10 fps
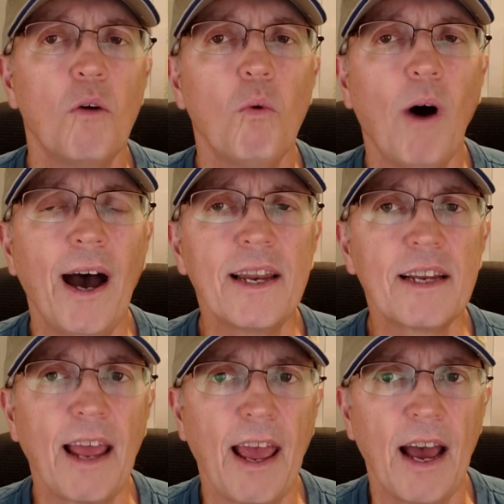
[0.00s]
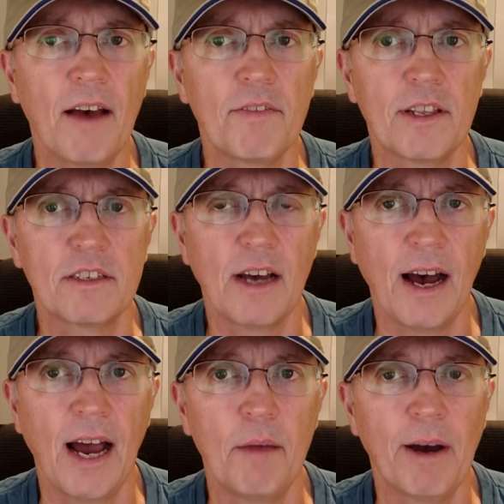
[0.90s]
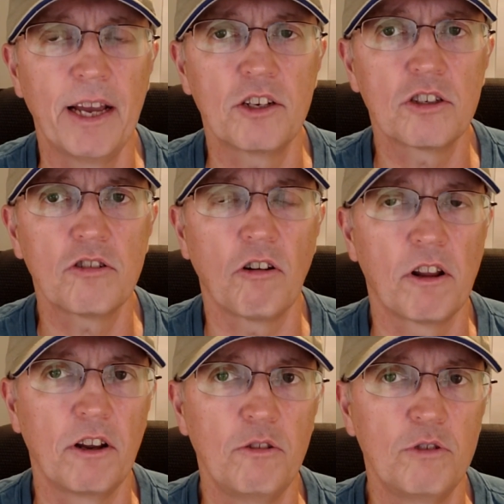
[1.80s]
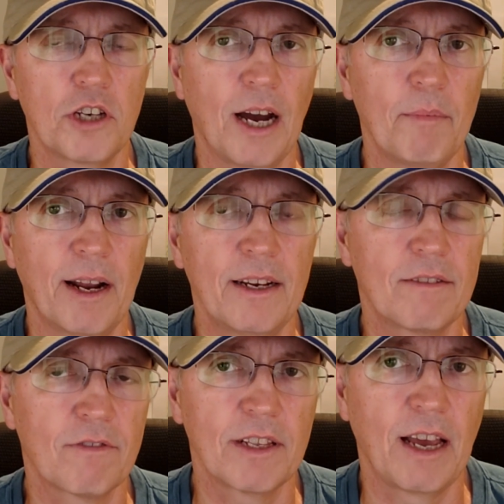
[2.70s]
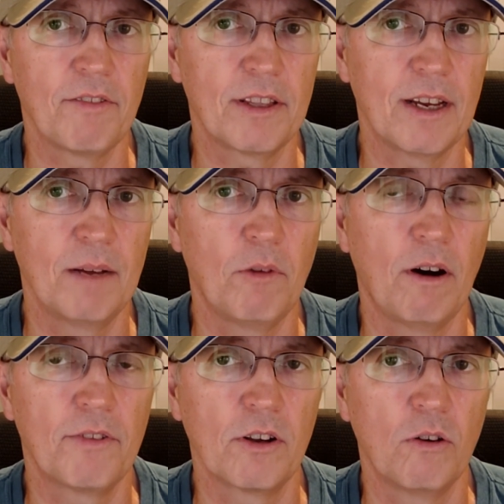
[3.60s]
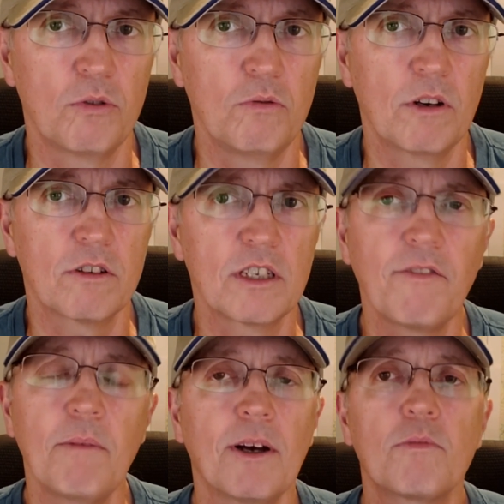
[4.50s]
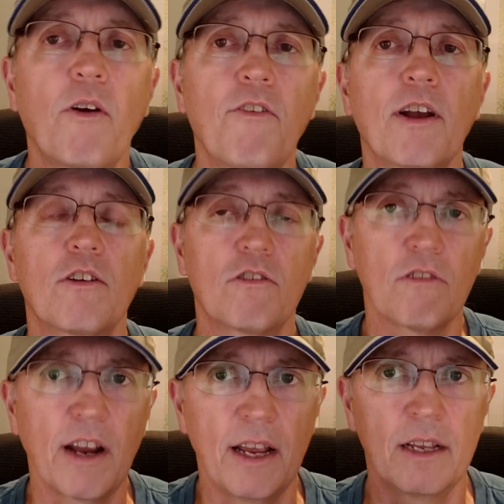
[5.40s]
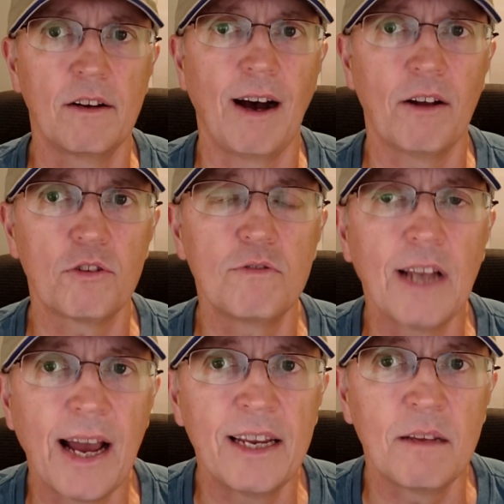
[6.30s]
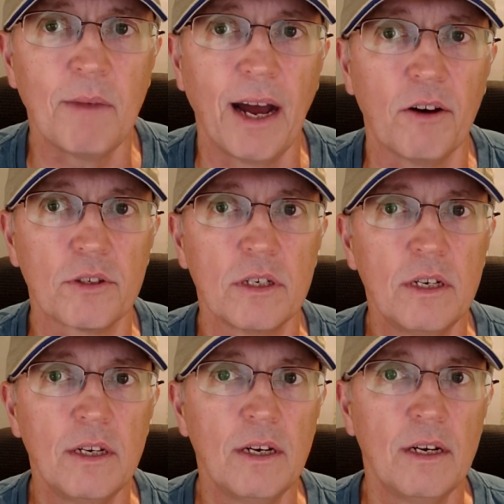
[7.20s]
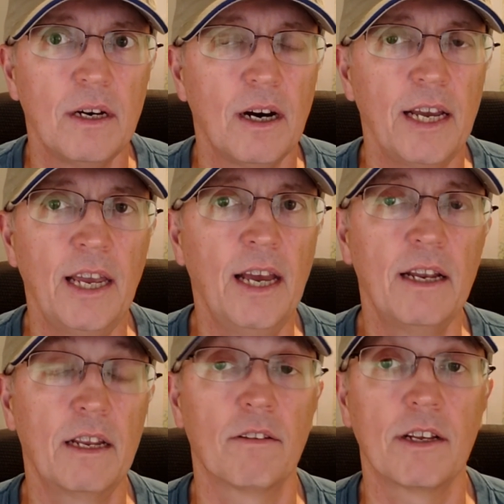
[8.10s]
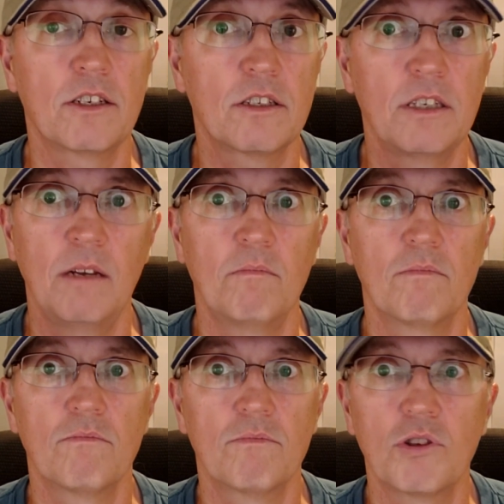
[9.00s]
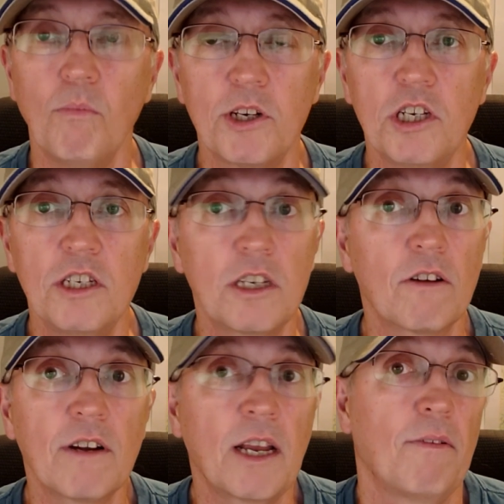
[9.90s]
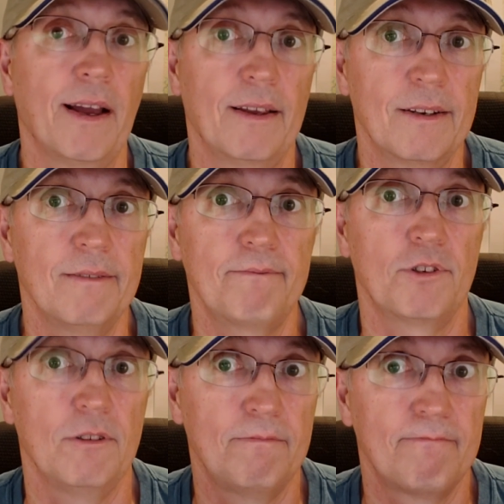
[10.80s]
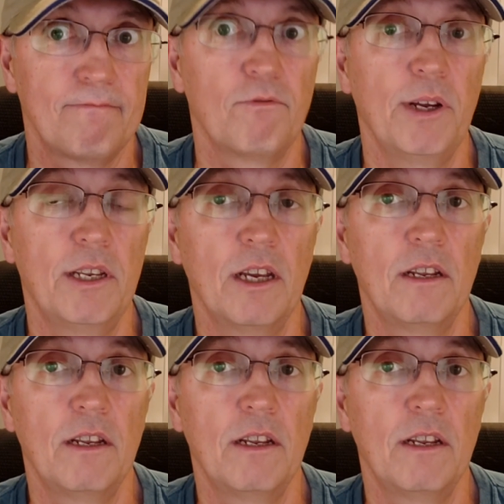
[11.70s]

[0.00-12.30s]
Well, I didn't have the time. I had just started a new job, and I didn't really have the time off to go 270 miles. But we figured, great, I'll do 90 miles. And, that just seemed so much easier anyway, So we